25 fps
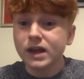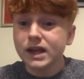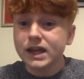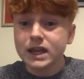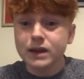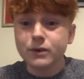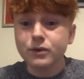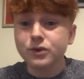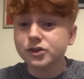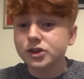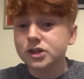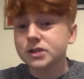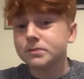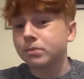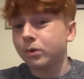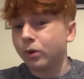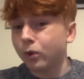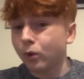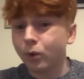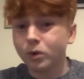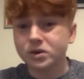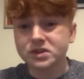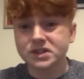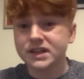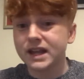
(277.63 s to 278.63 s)
He was just
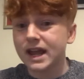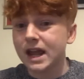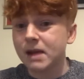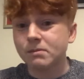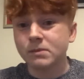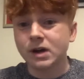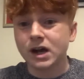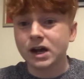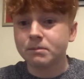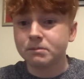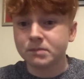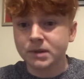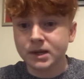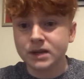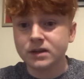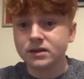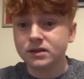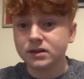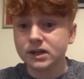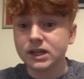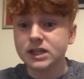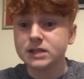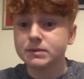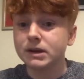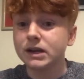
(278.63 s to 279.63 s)
poor today, in my
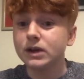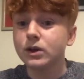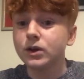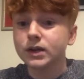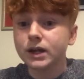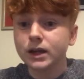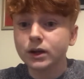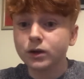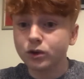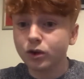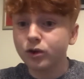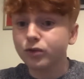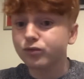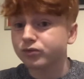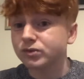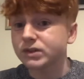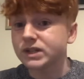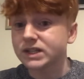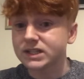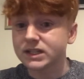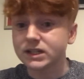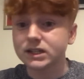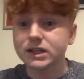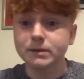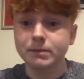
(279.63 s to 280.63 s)
opinion. He's been looking good
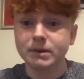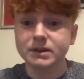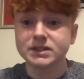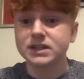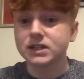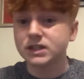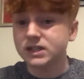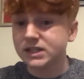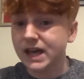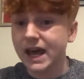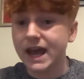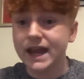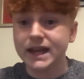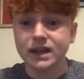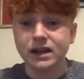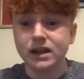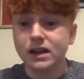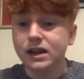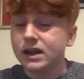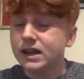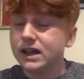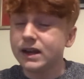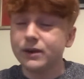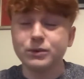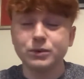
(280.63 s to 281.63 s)
recently, but today
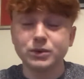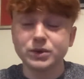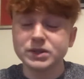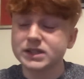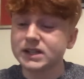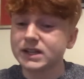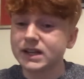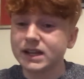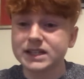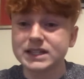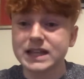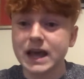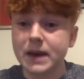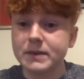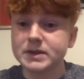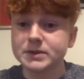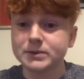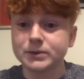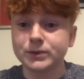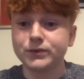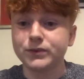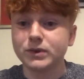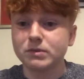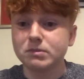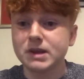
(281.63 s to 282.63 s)
it wasn't
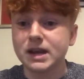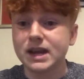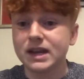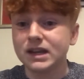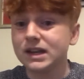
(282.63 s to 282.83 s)
acceptable for me.